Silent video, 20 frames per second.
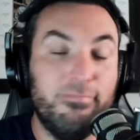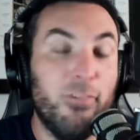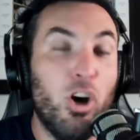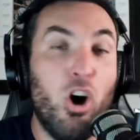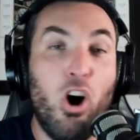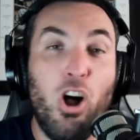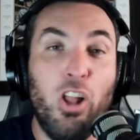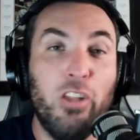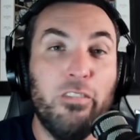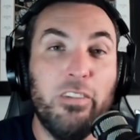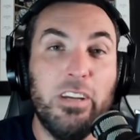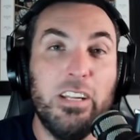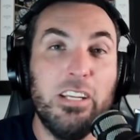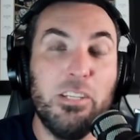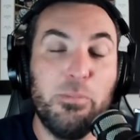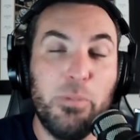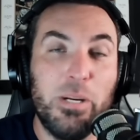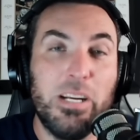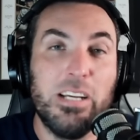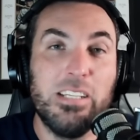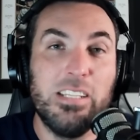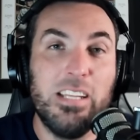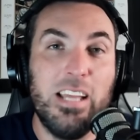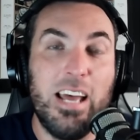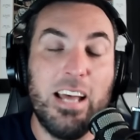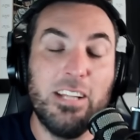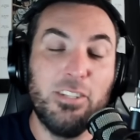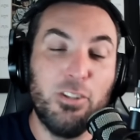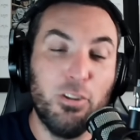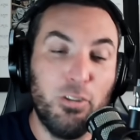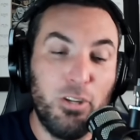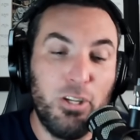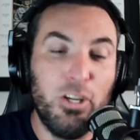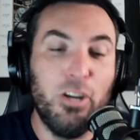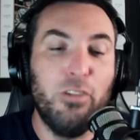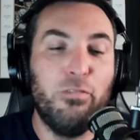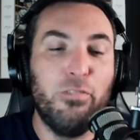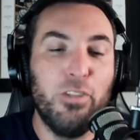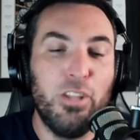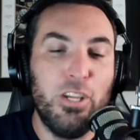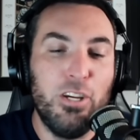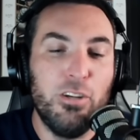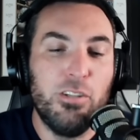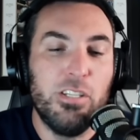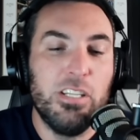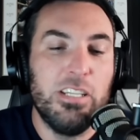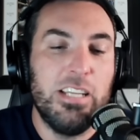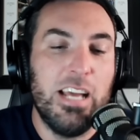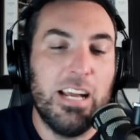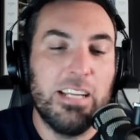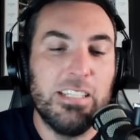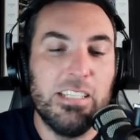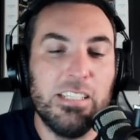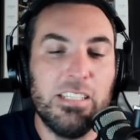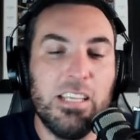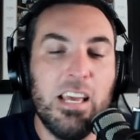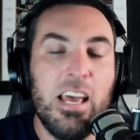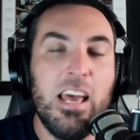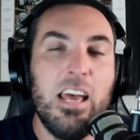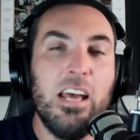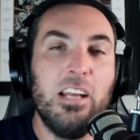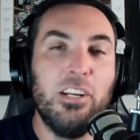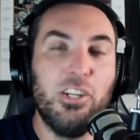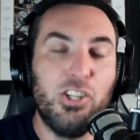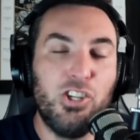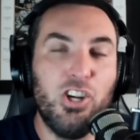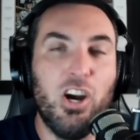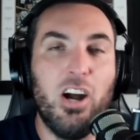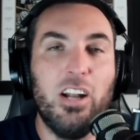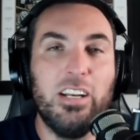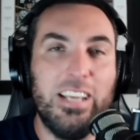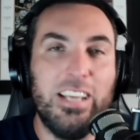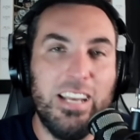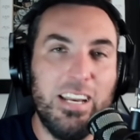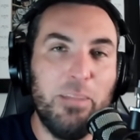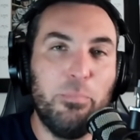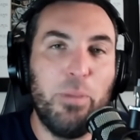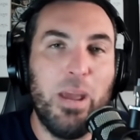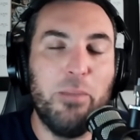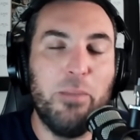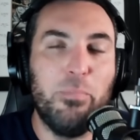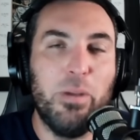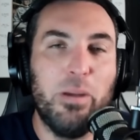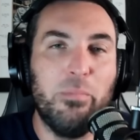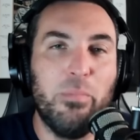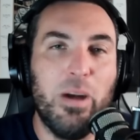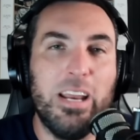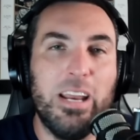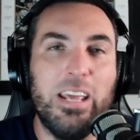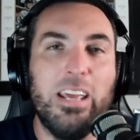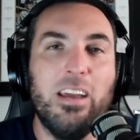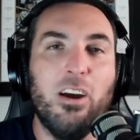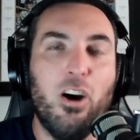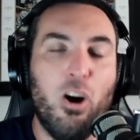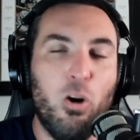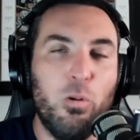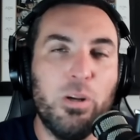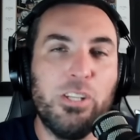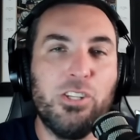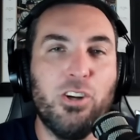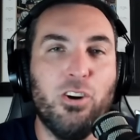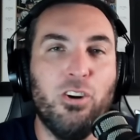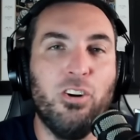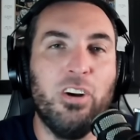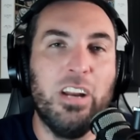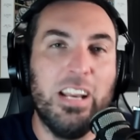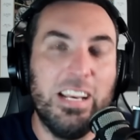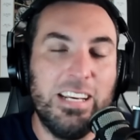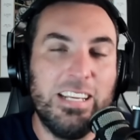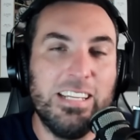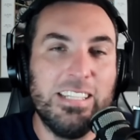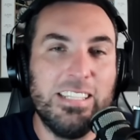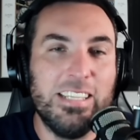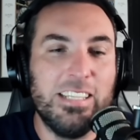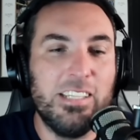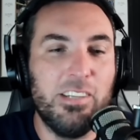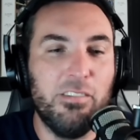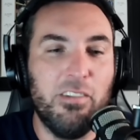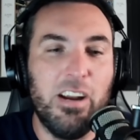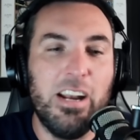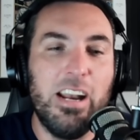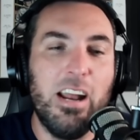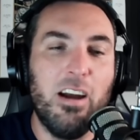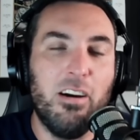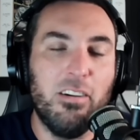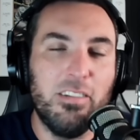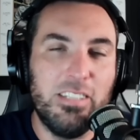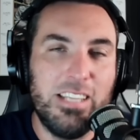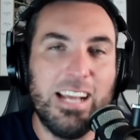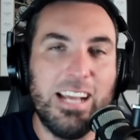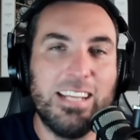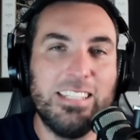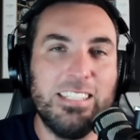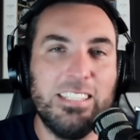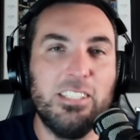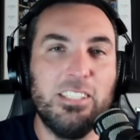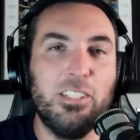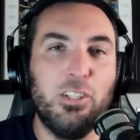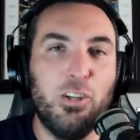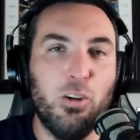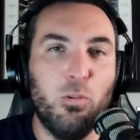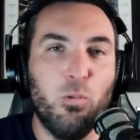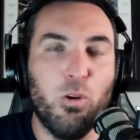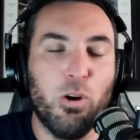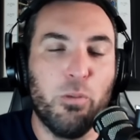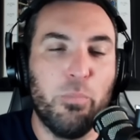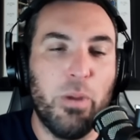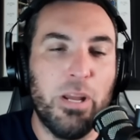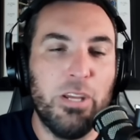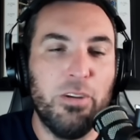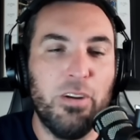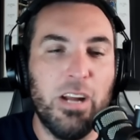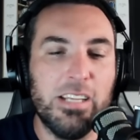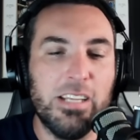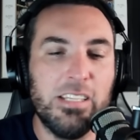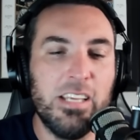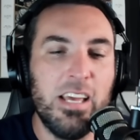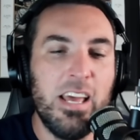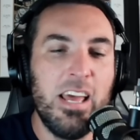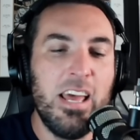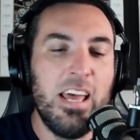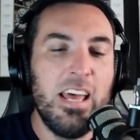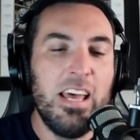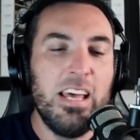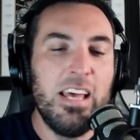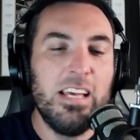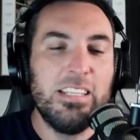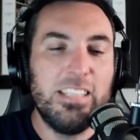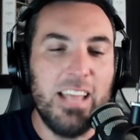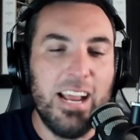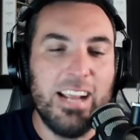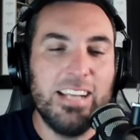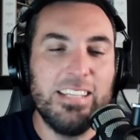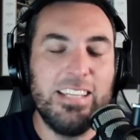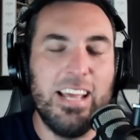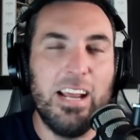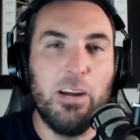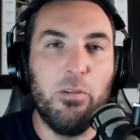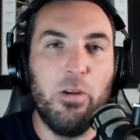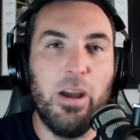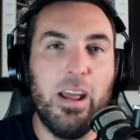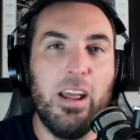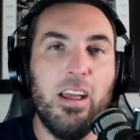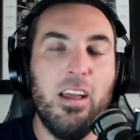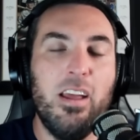all of it is because of that. So good for the Houston Texans. Deshaun getting paid big money, always hurt, inconsistent right now. Texans, good work by you guys. Second takeaway